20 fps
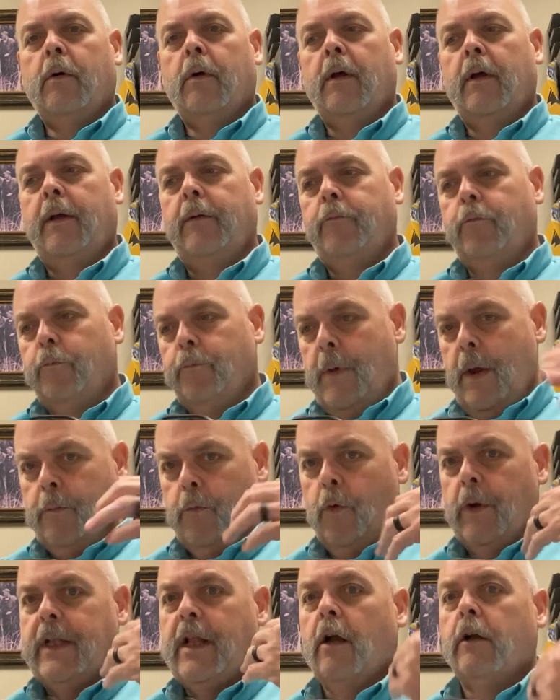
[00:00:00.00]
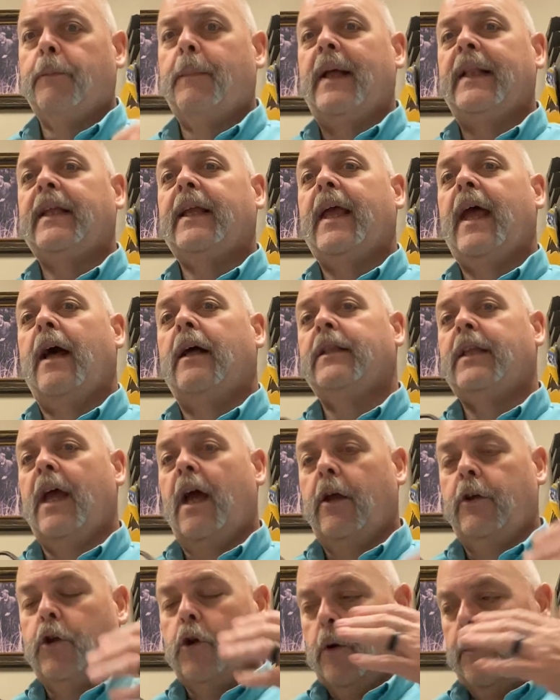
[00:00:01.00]
Remember, we talked about the
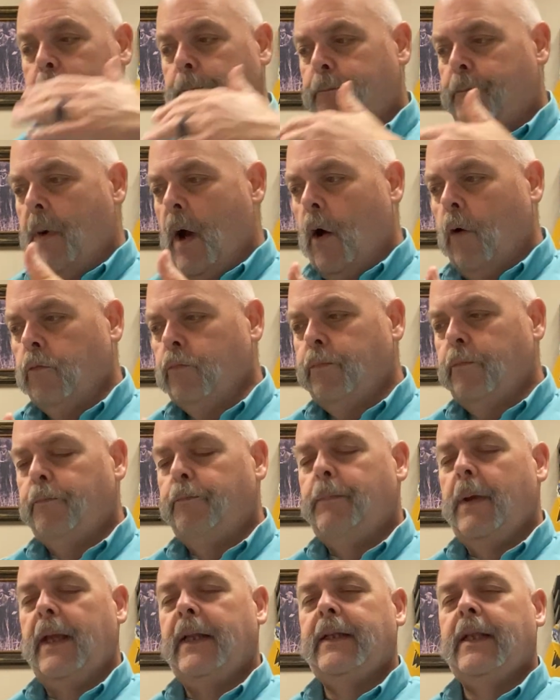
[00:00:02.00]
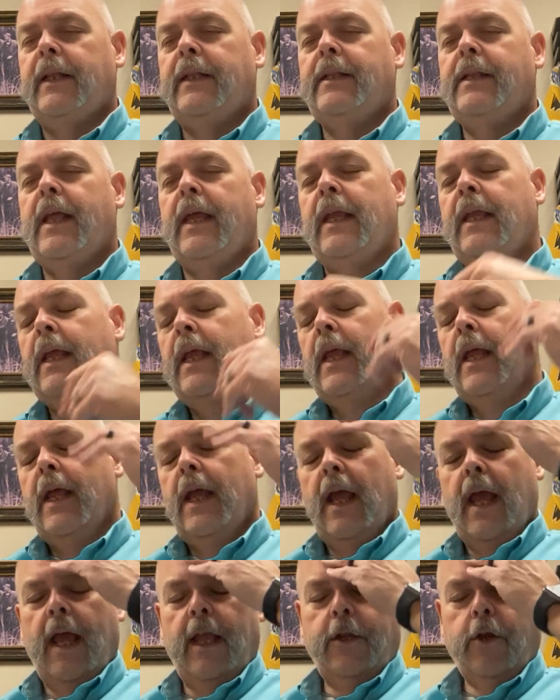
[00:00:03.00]
kowtow, your own bended knee
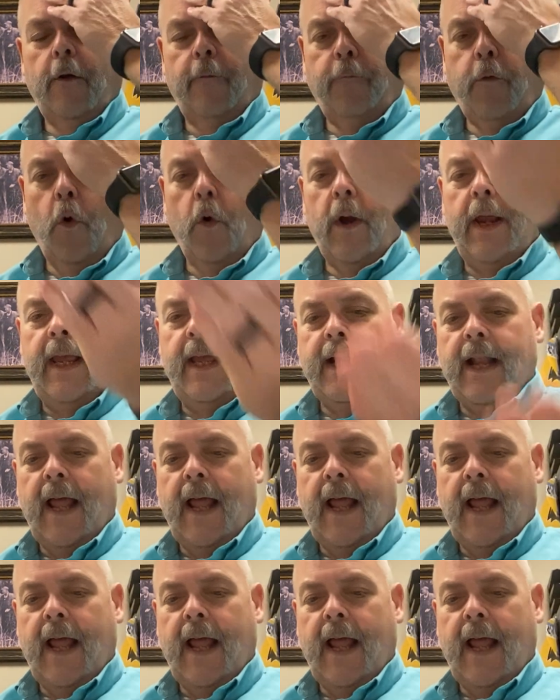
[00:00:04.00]
and your forehead